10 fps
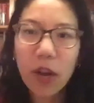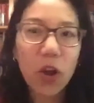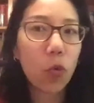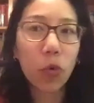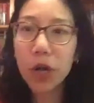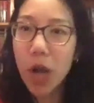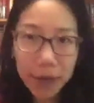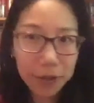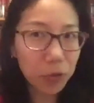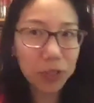We're
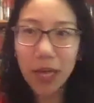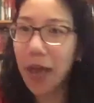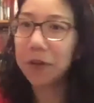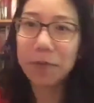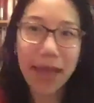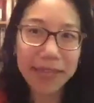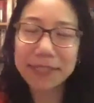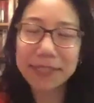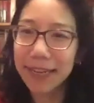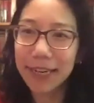not doing the huddled
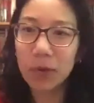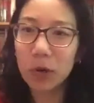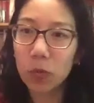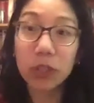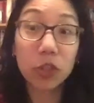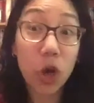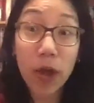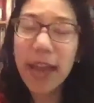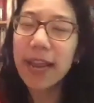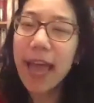masses thing anymore. We don't.
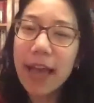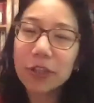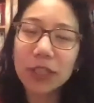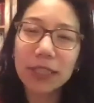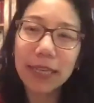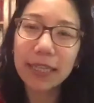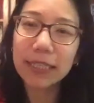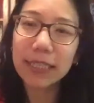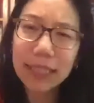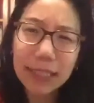And actually the
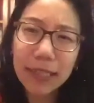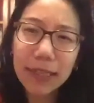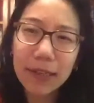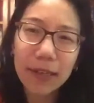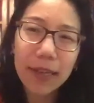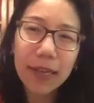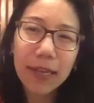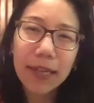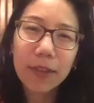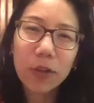idea
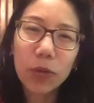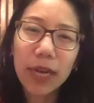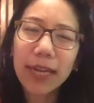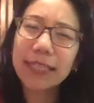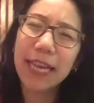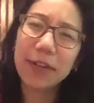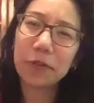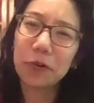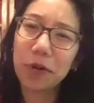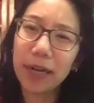that we kind of take
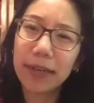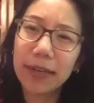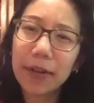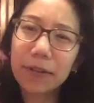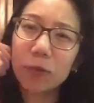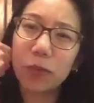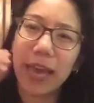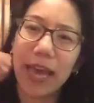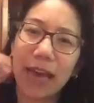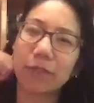for granted now that we
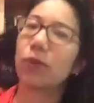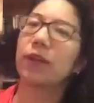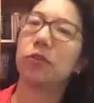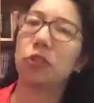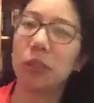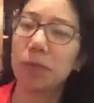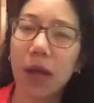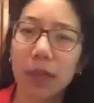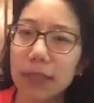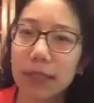have a refugee
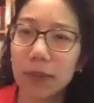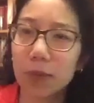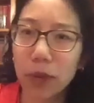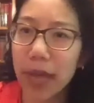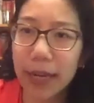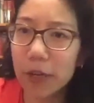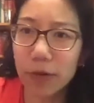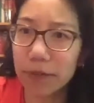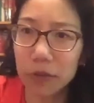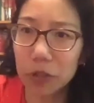policy. We had no
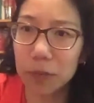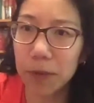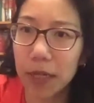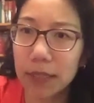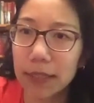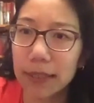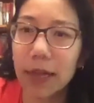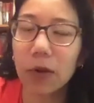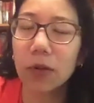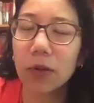refugee policy.
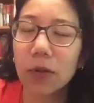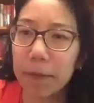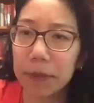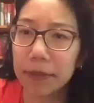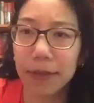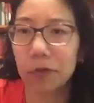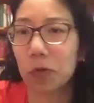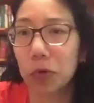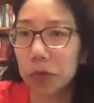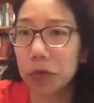That only happens after
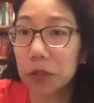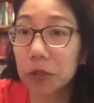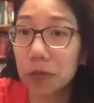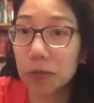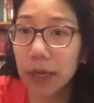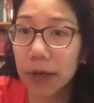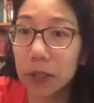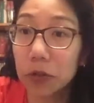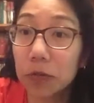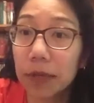World War II with Harry
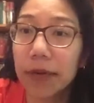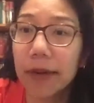Truman.